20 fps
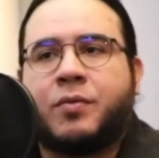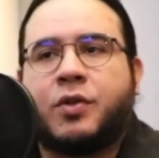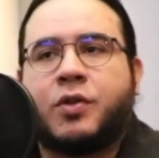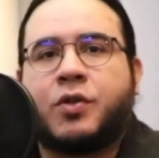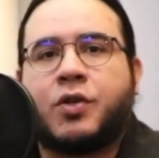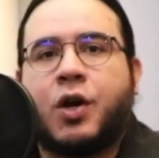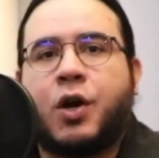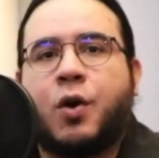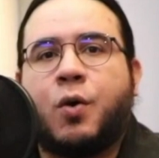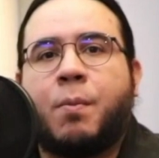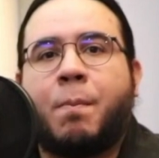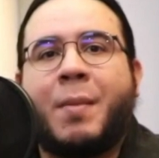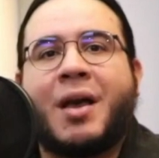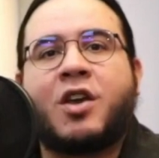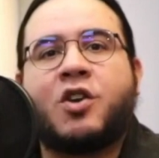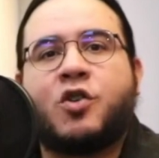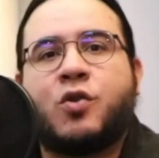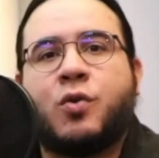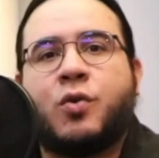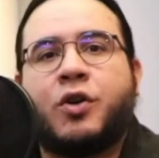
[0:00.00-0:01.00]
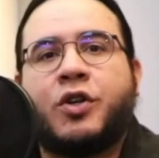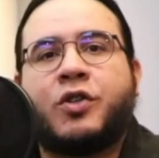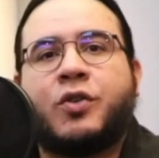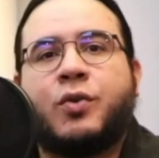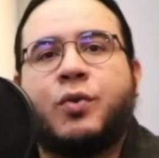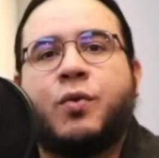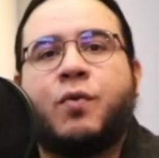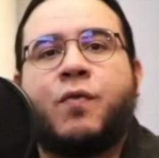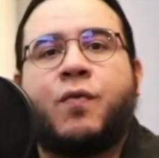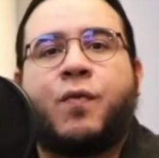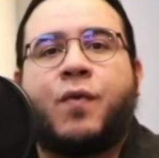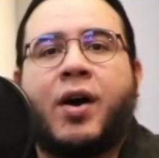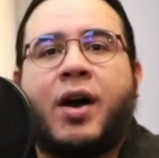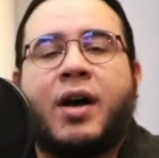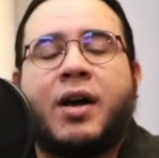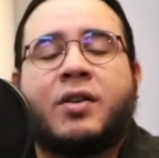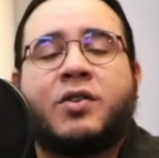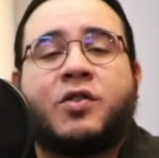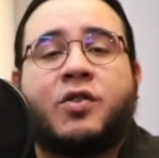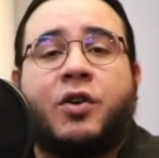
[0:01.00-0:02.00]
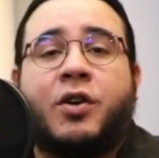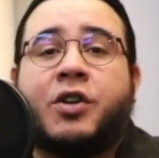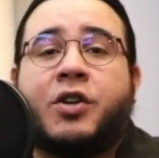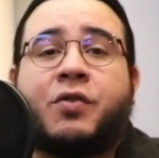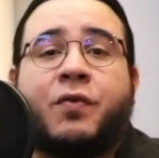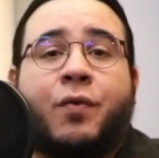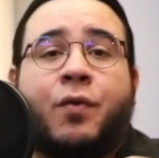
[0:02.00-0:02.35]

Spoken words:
So make sure to search